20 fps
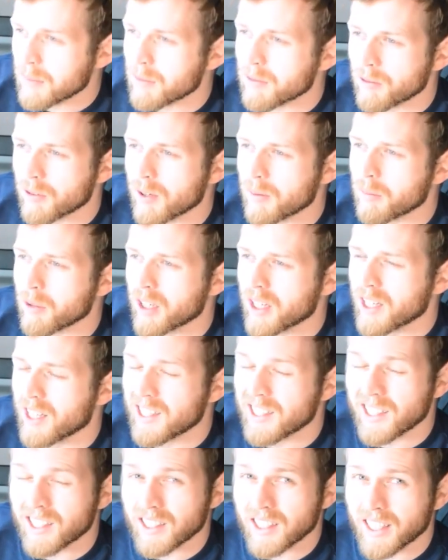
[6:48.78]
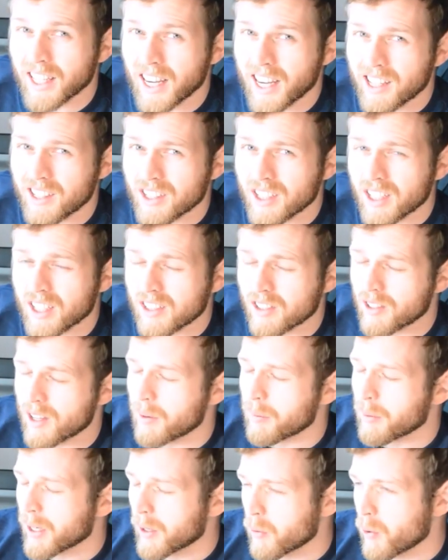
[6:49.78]
before I bring it in to get the cage in, so
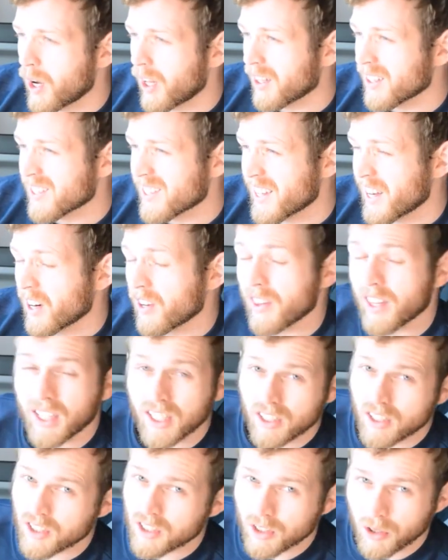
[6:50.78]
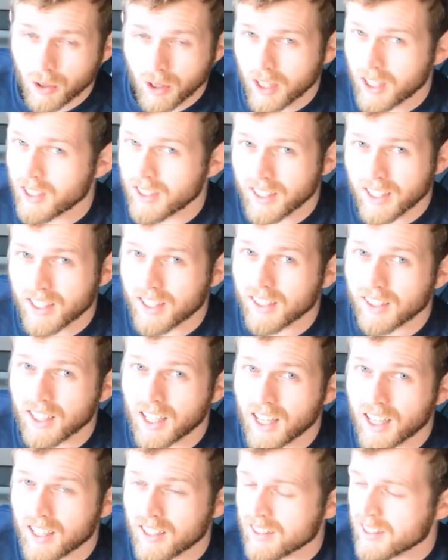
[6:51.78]
that way while it's there they can just go ahead and get it
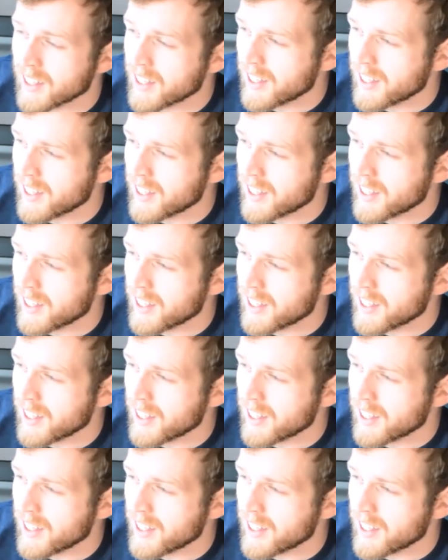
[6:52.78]
aligned,